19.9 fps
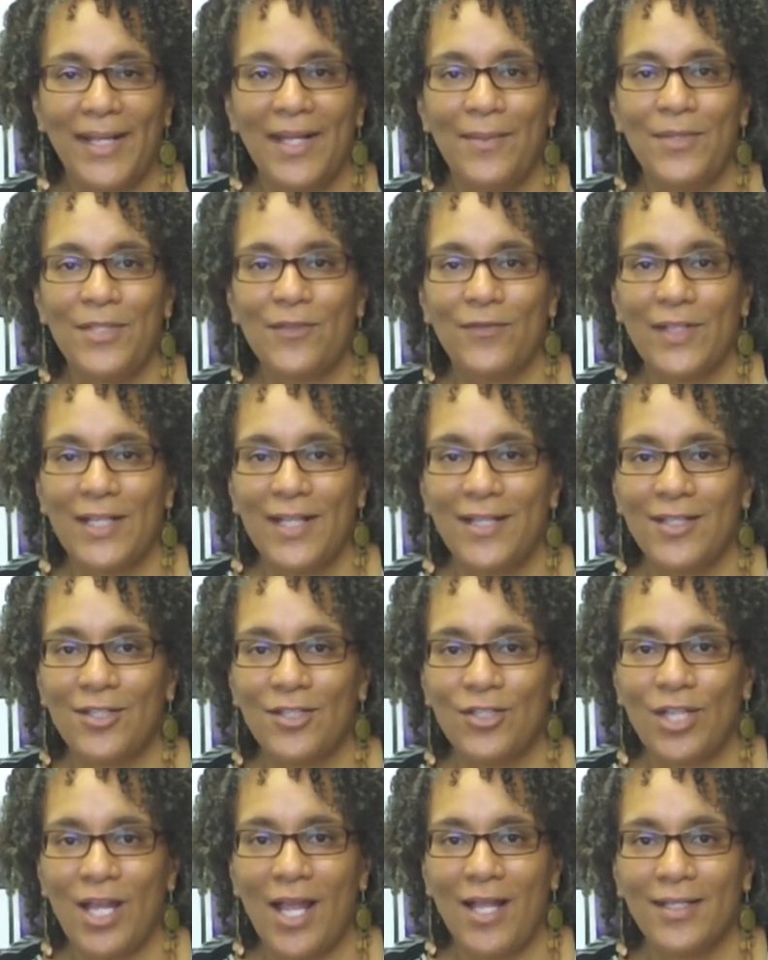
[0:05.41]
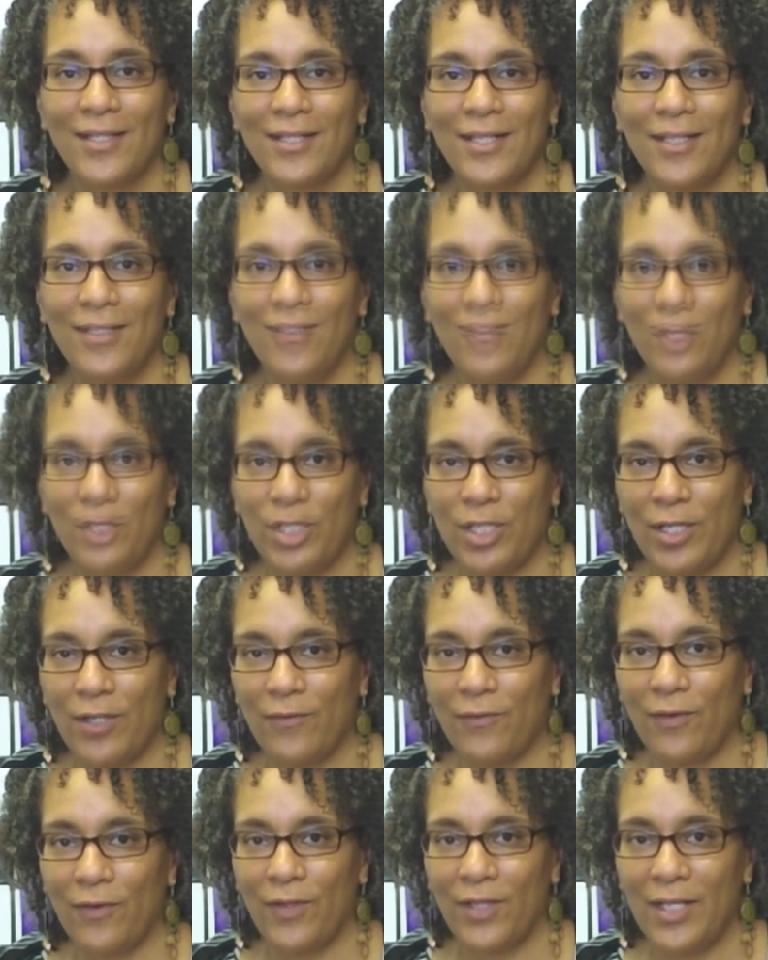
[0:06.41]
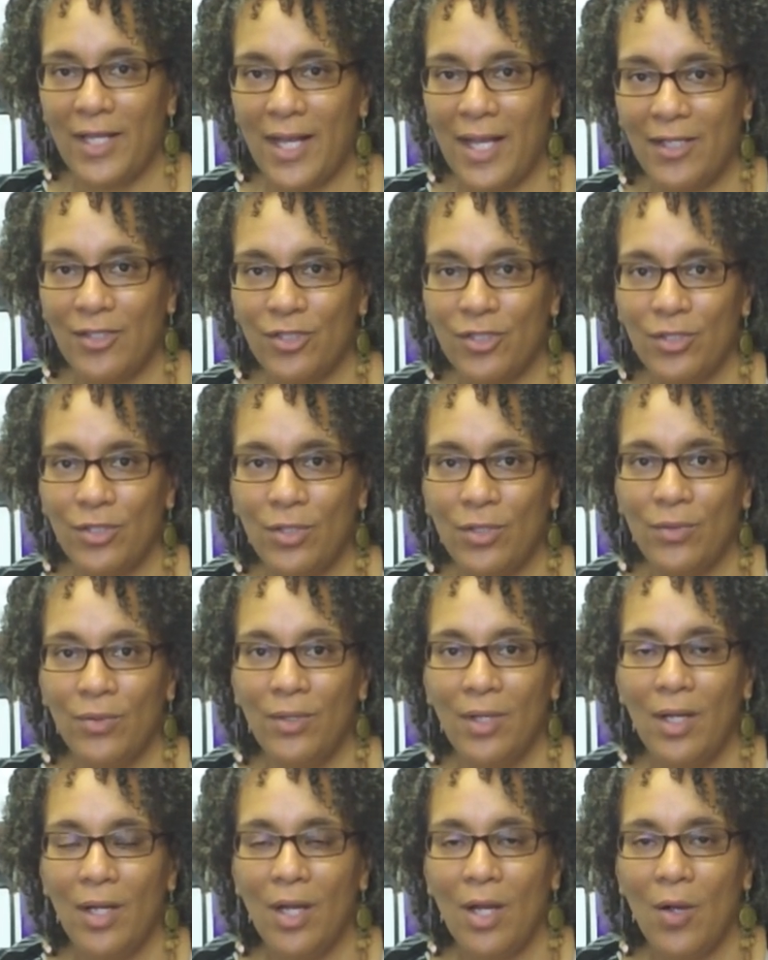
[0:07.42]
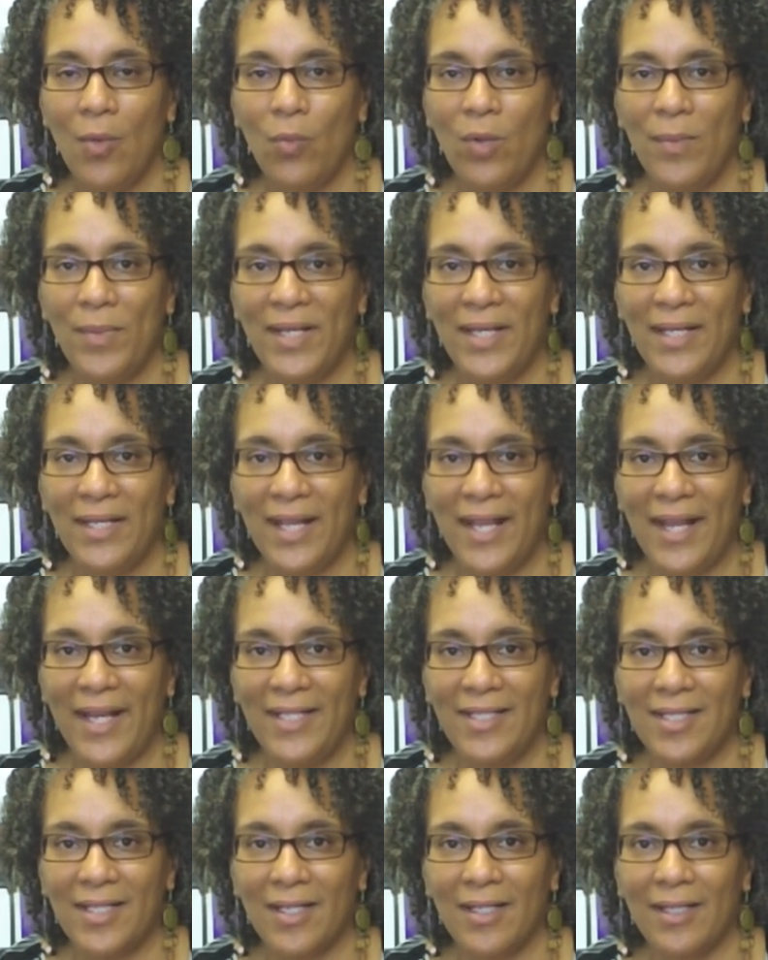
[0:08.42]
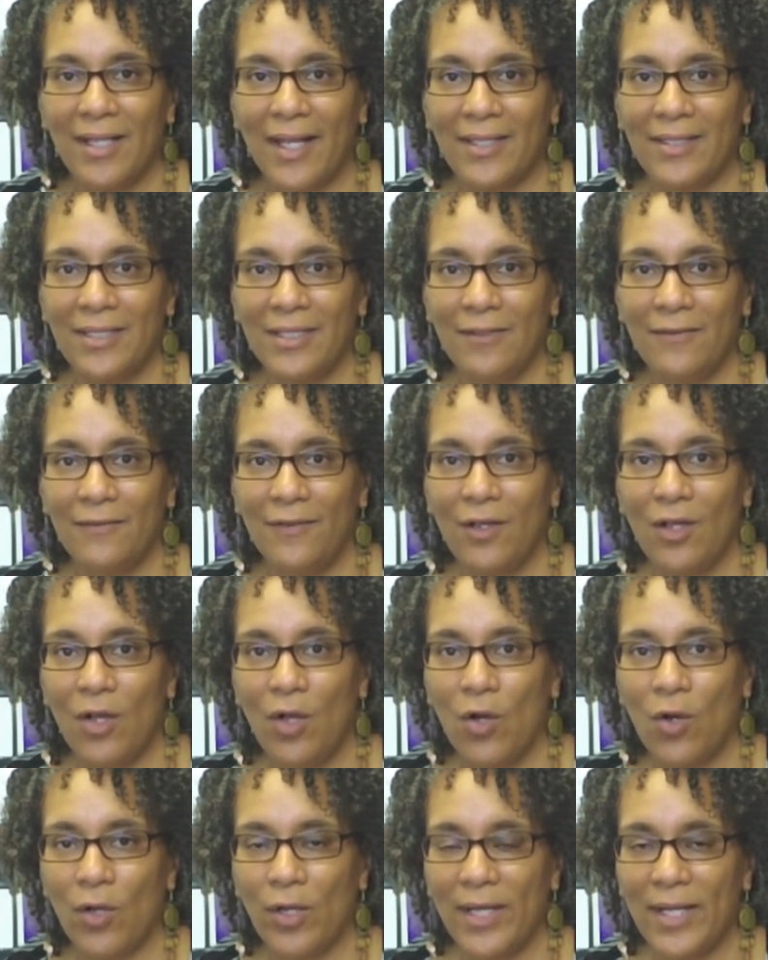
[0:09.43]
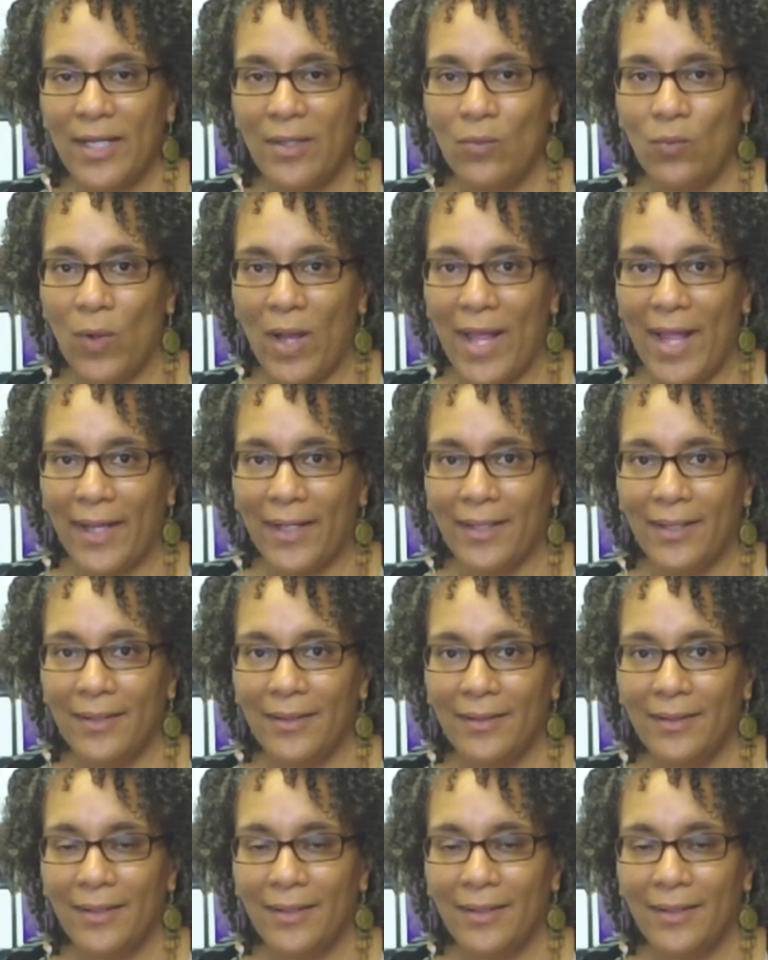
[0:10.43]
name is Vanessa Johnson, board chair for the National Women and AIDS Collective, or NWAC.